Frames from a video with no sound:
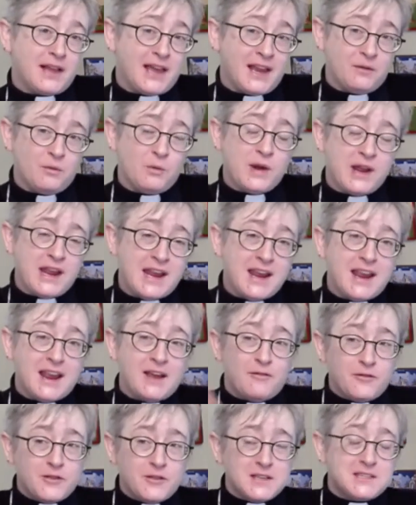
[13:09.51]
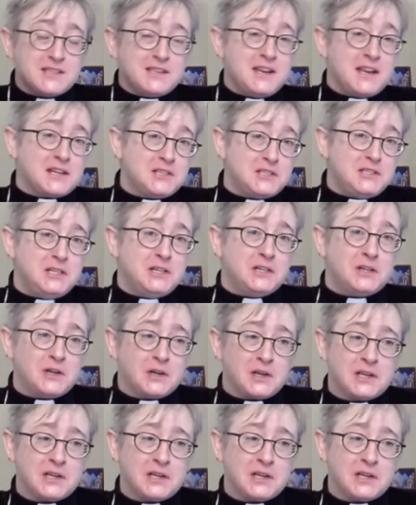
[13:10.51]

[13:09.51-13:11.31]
and we over this next year are